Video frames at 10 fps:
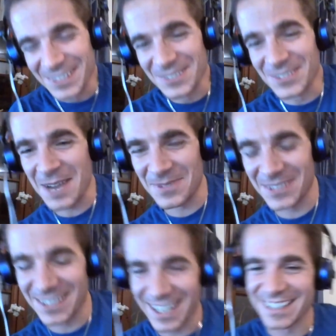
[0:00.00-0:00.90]
What
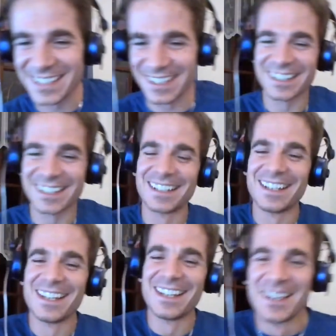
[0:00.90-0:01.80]
happened later
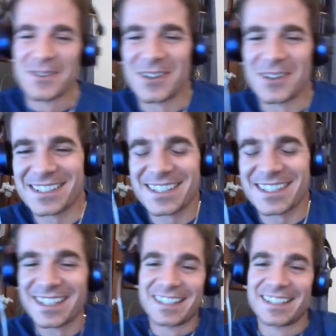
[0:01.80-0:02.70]

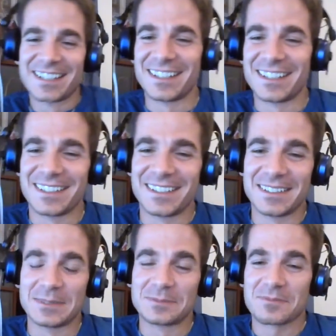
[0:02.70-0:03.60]
was
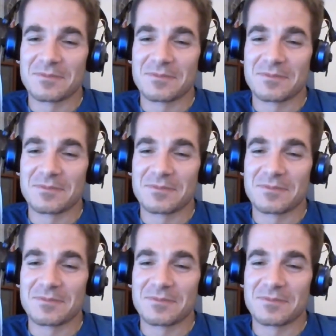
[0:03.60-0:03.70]
that